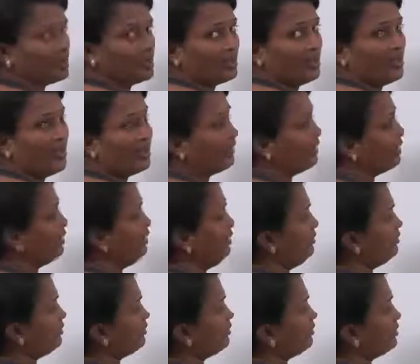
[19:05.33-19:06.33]
the
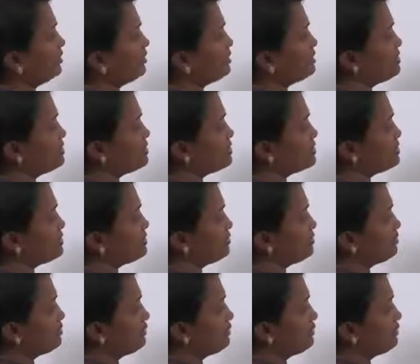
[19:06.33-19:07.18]
array, it is